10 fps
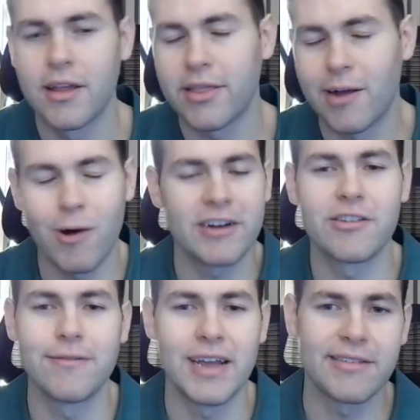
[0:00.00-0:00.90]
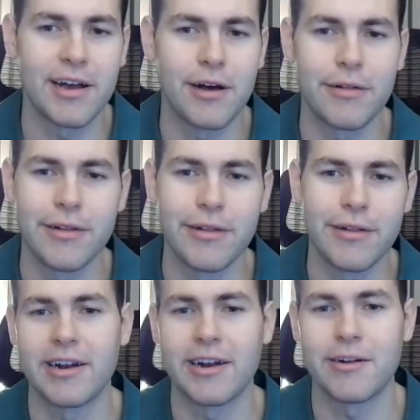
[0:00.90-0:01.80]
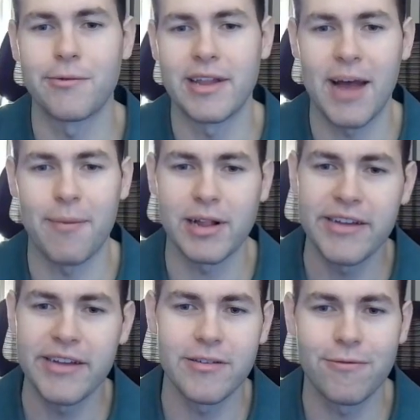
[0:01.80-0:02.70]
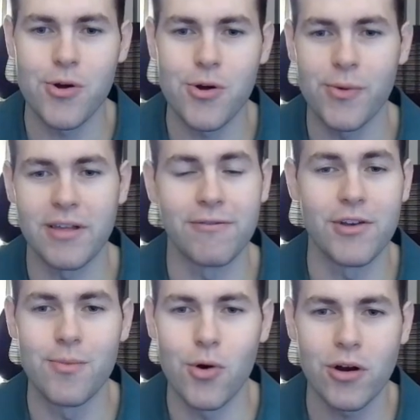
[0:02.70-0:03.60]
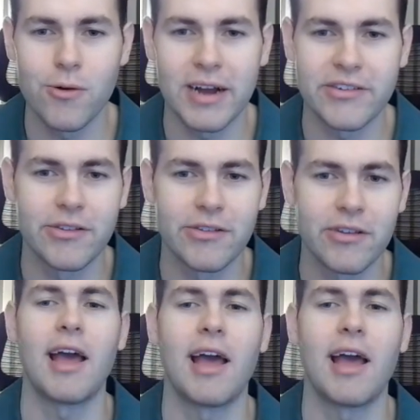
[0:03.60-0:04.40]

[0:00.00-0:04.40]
They watch the VSL, they're then presented with an application form with a few more questions,